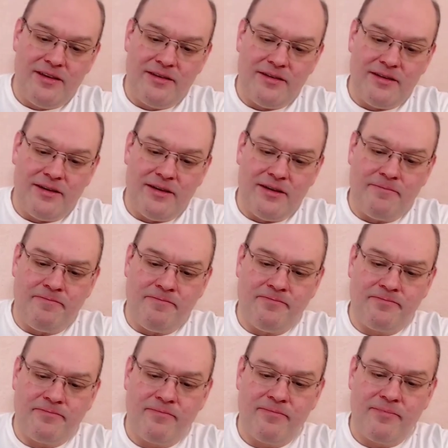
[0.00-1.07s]

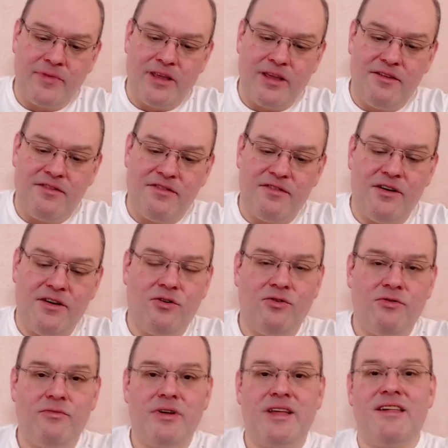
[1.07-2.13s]
Um,
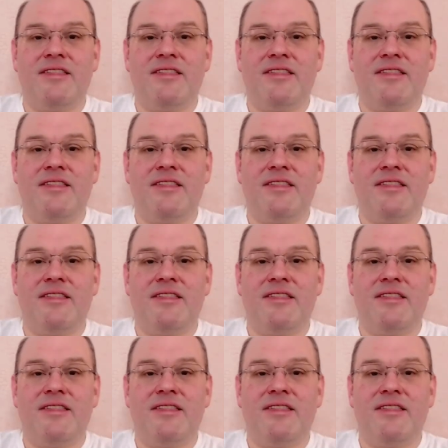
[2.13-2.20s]
so